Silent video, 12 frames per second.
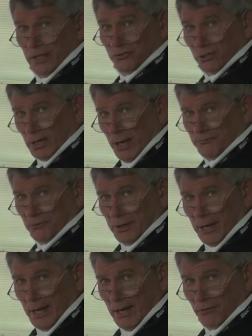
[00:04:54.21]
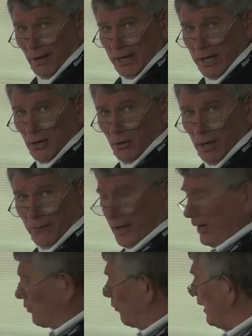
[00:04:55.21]
is the comfort you have right here on
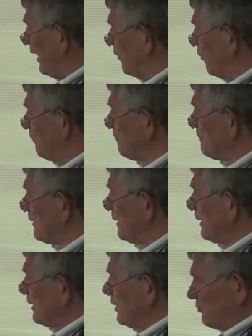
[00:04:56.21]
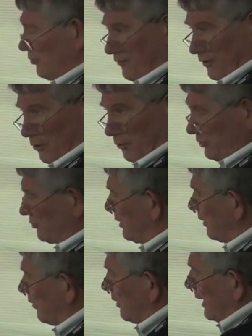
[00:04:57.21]
the hydro handle. So if you notice
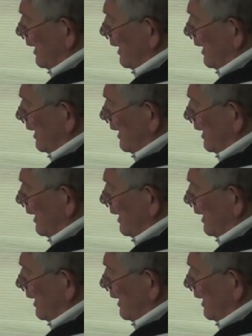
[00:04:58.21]
here